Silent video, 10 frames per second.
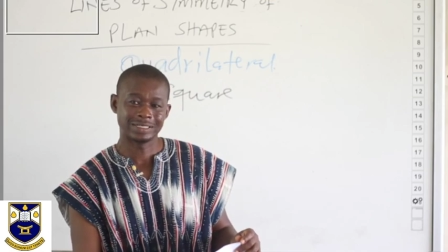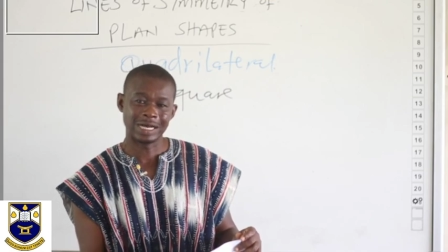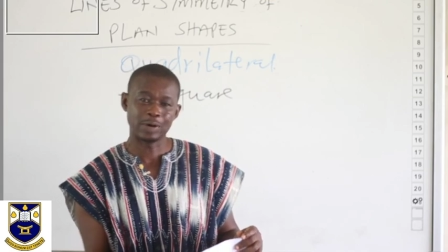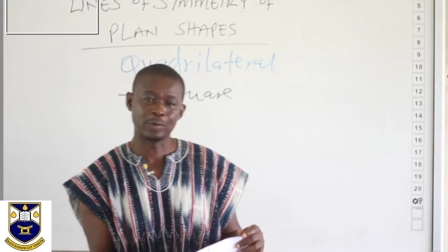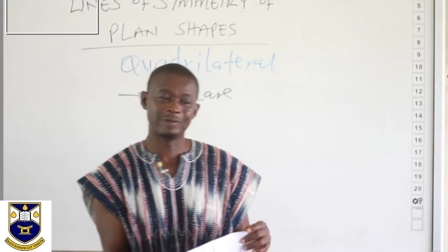
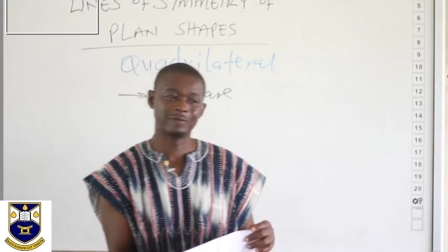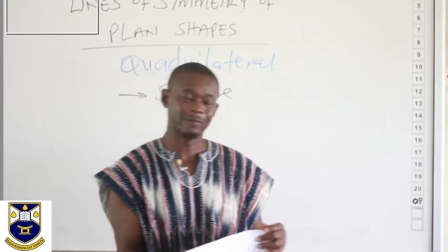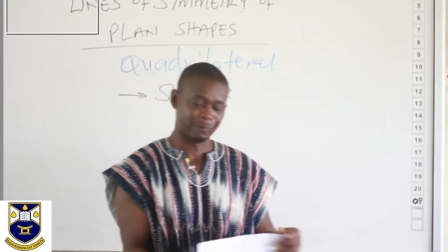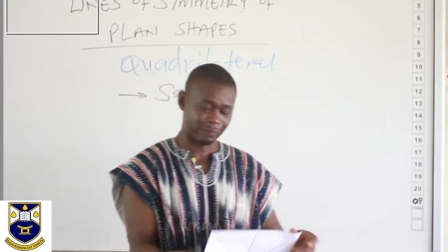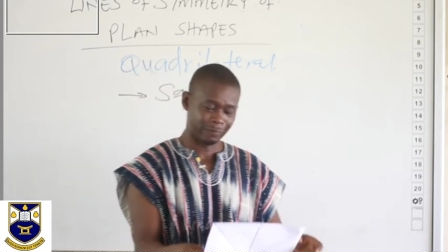with
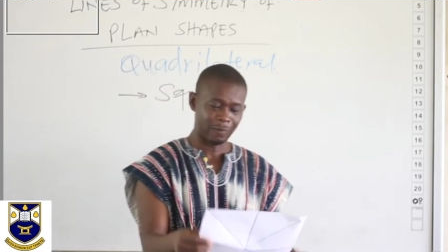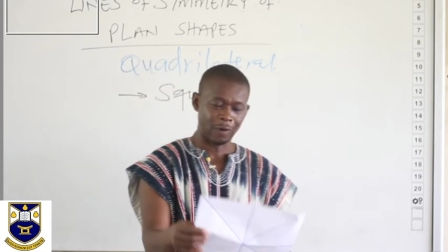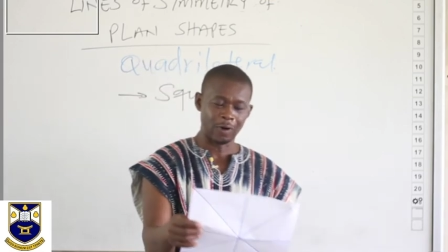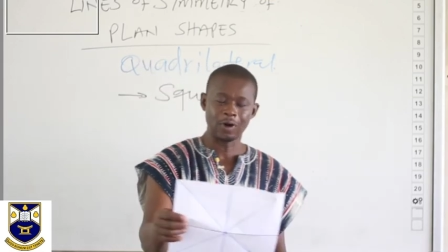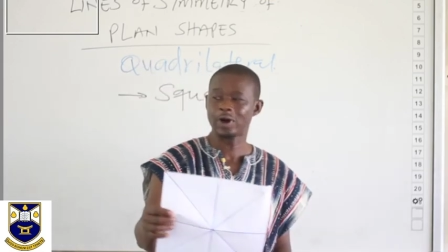
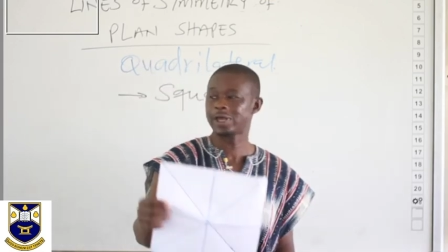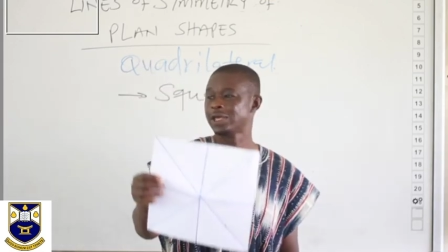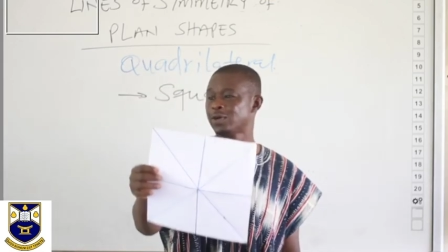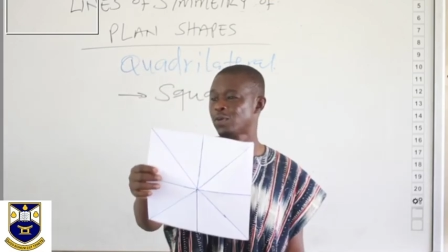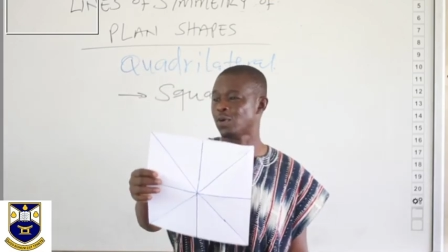four
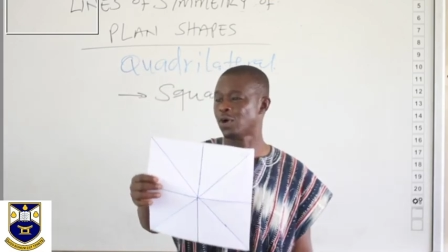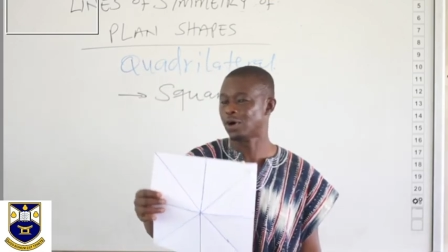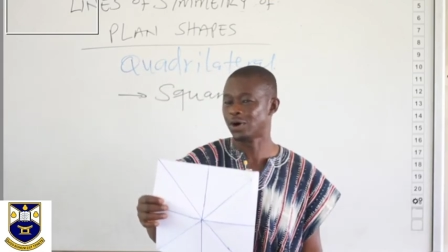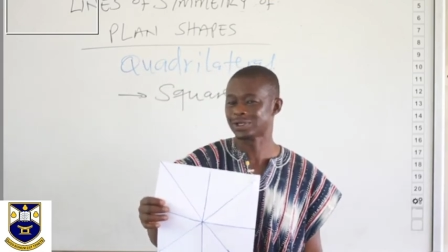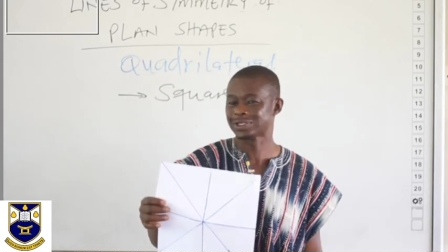
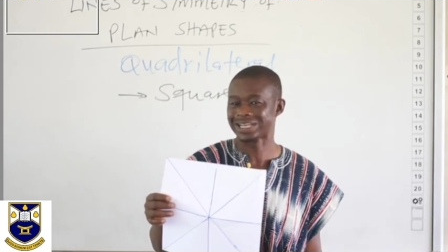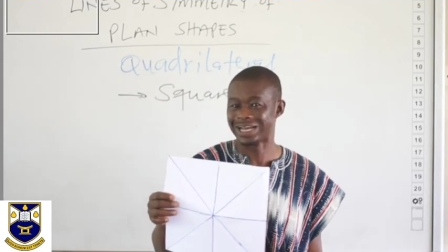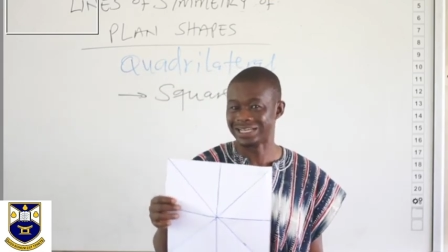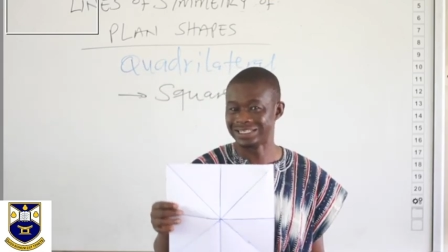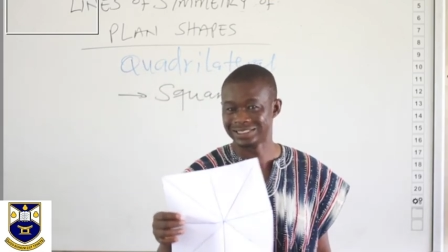equal
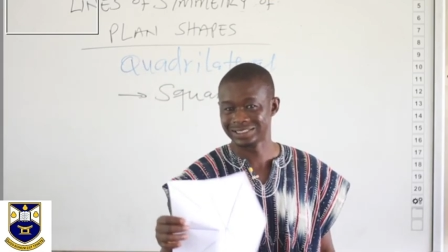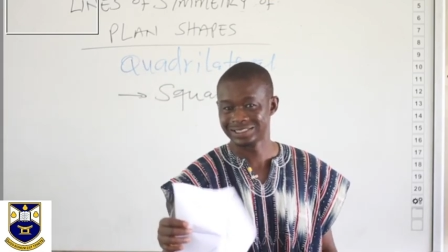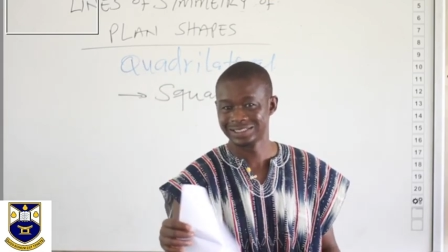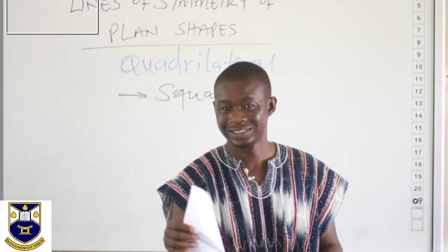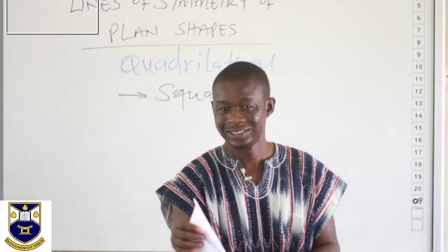sides,
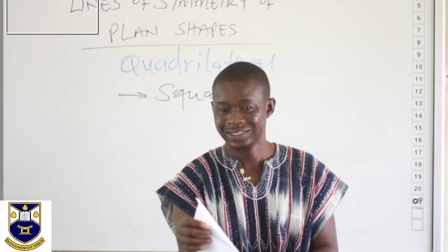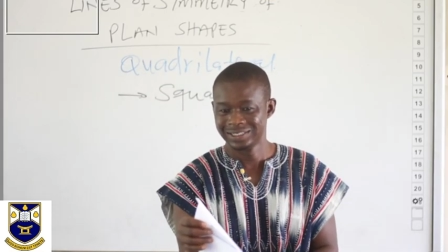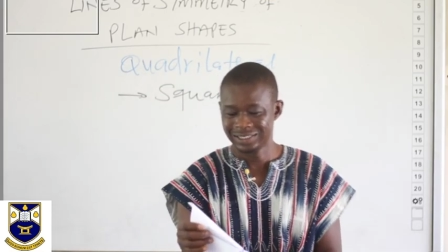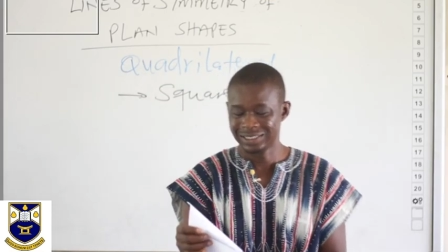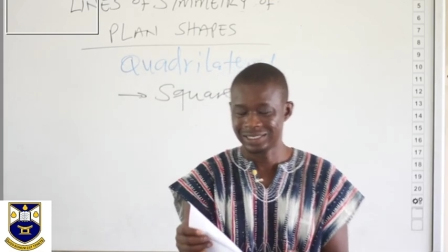
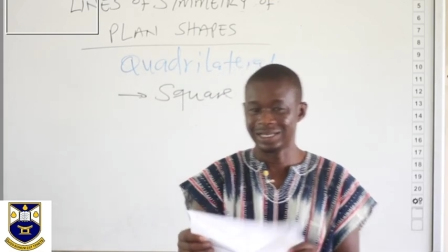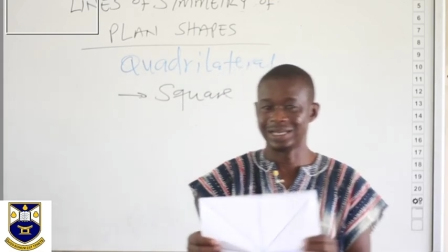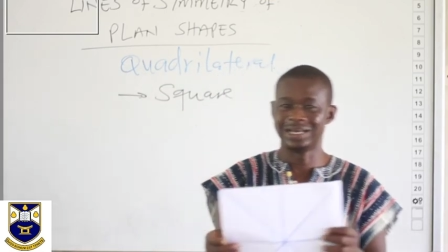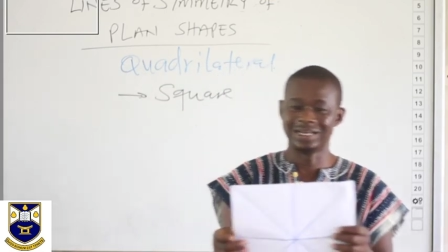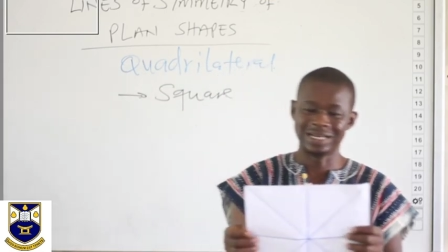
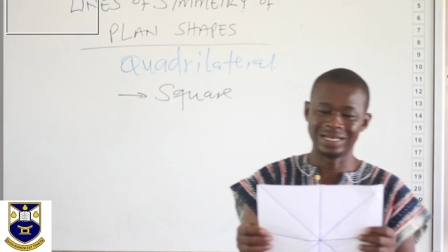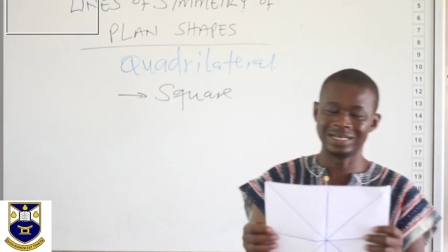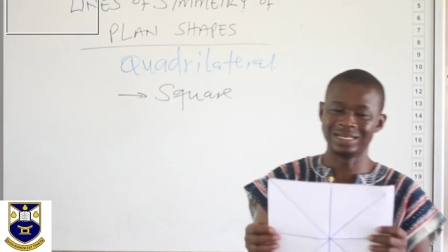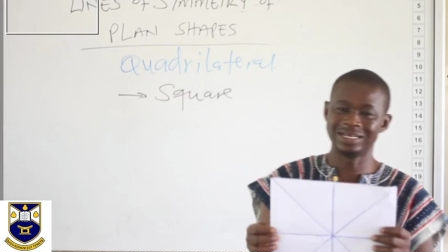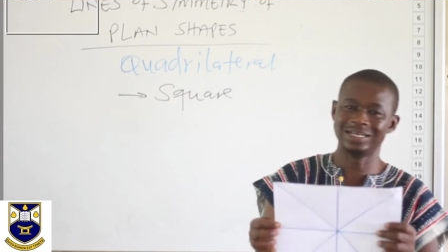and
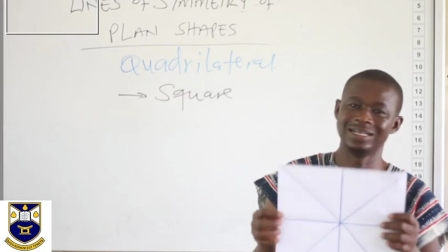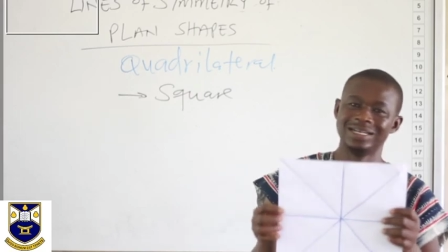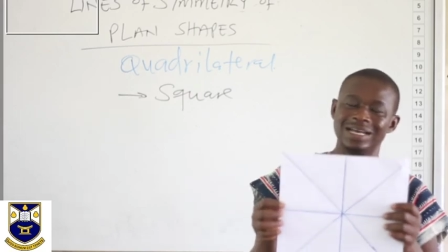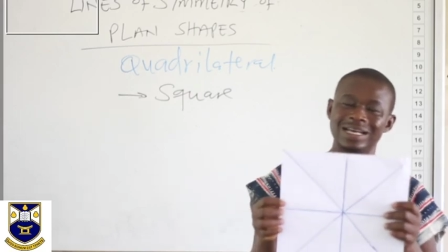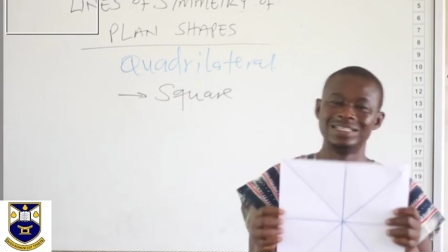then
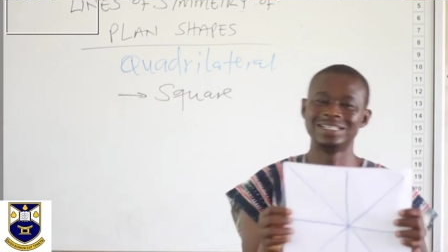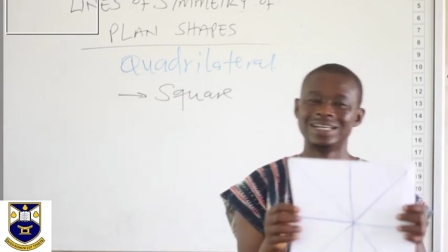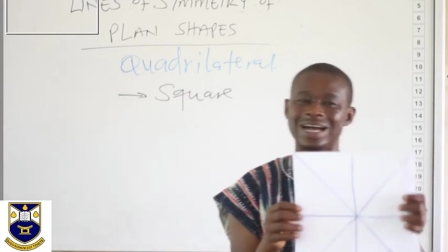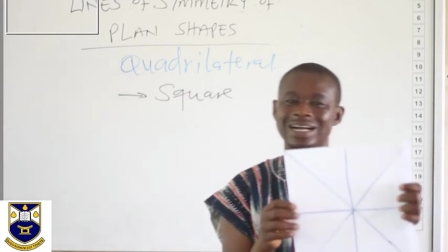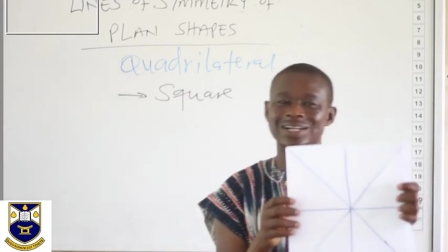the interior
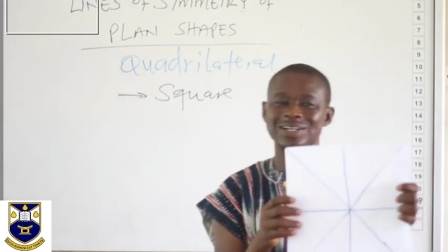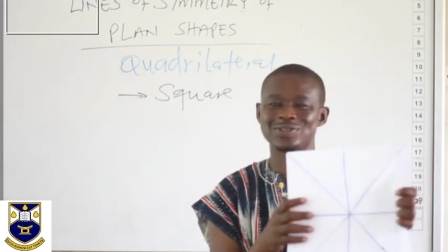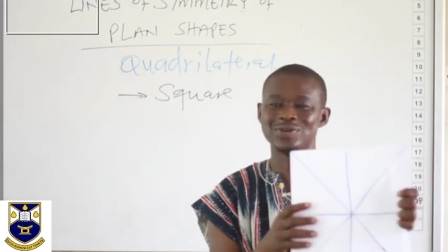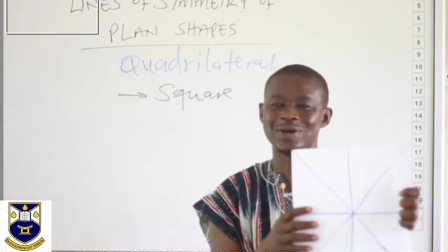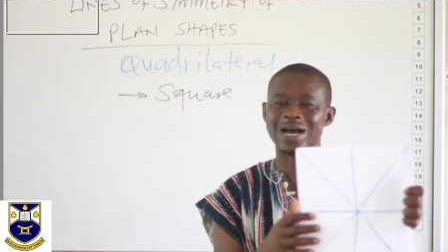angles
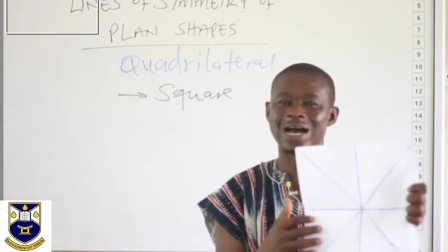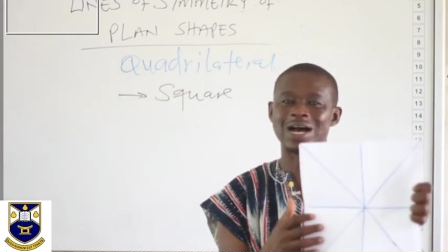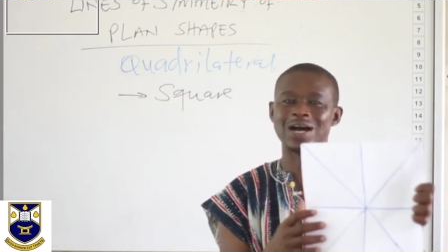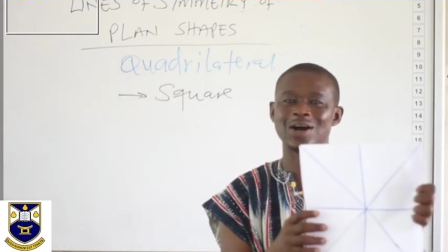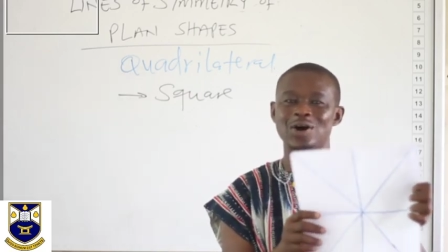too
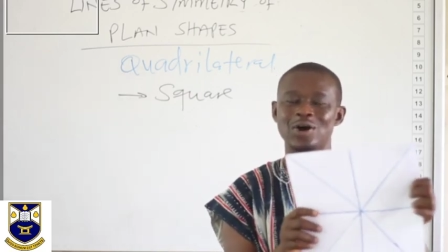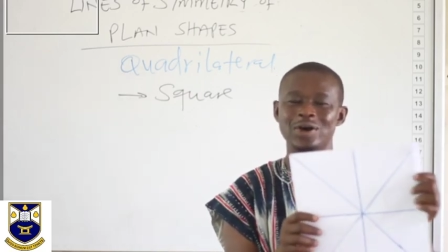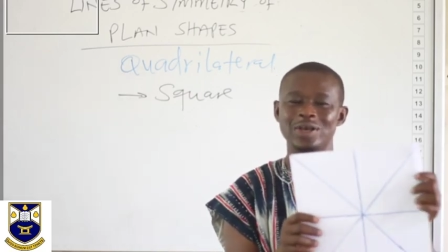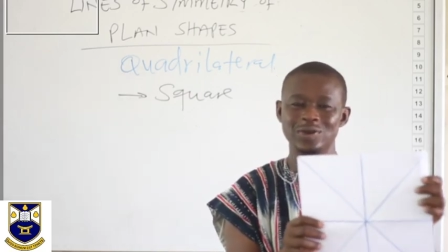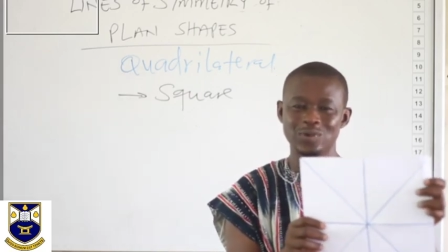are all
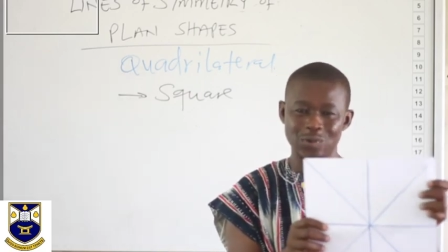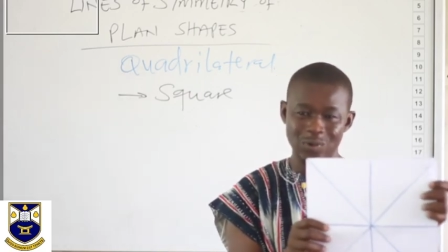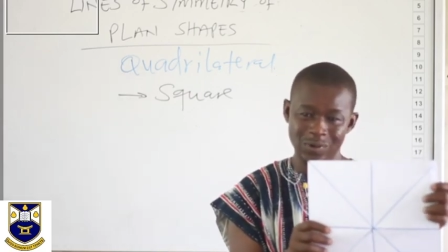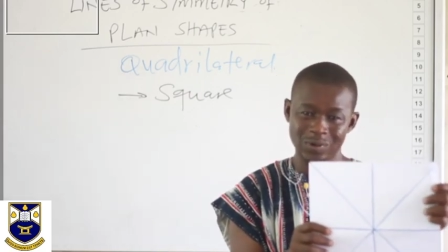equal.